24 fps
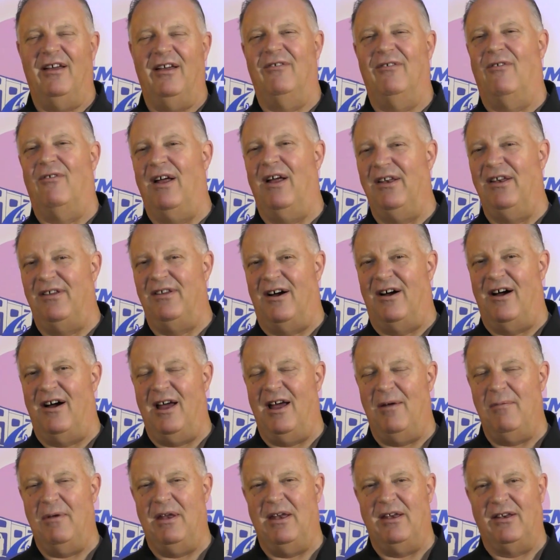one
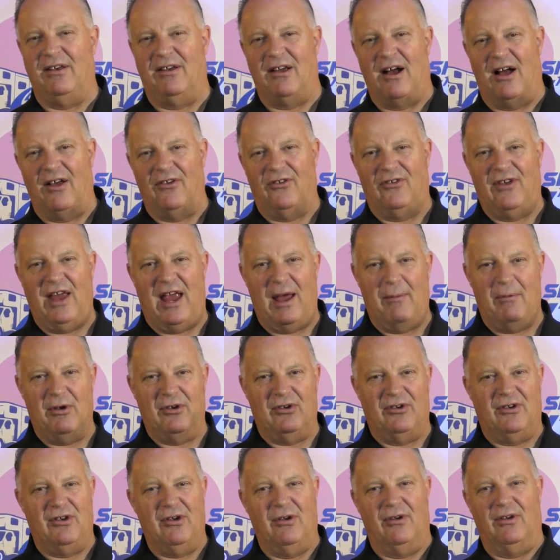time and caused
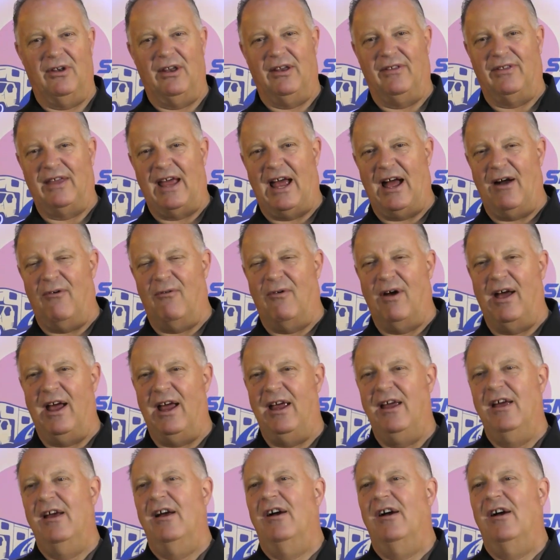damage doing it that way.